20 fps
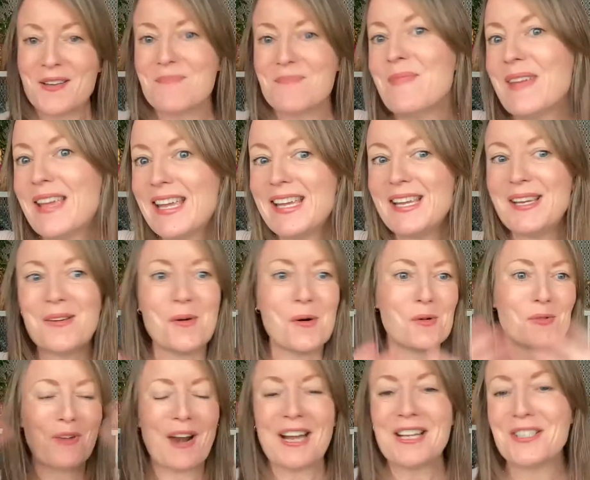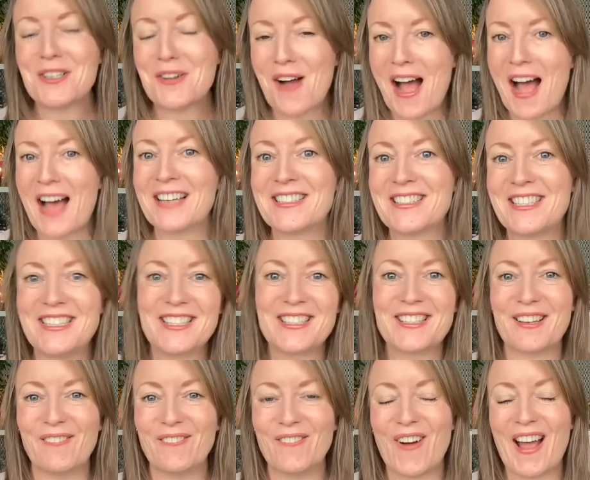me or raise your hand in
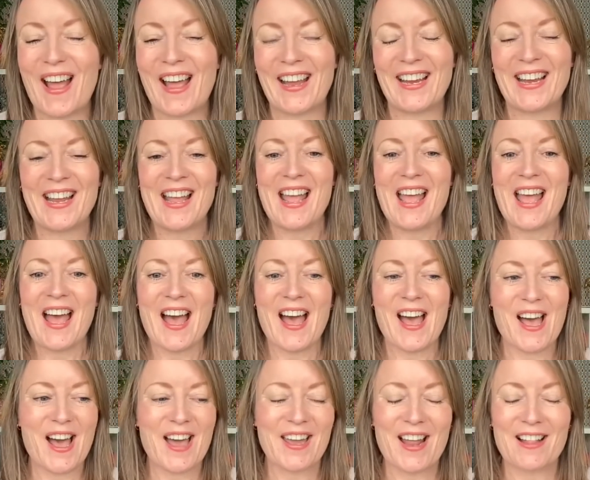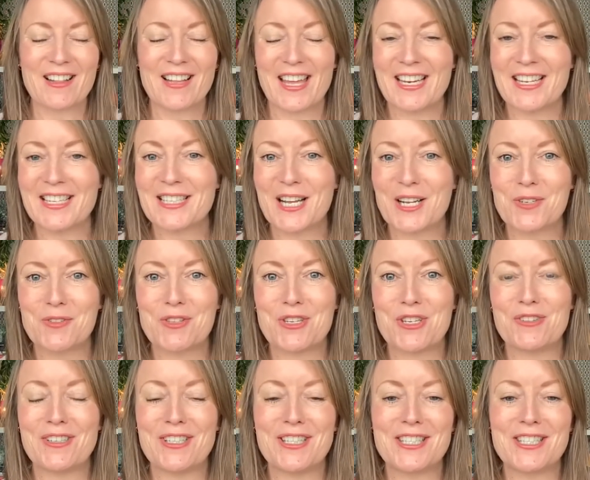some way uh, and I'll get in touch with you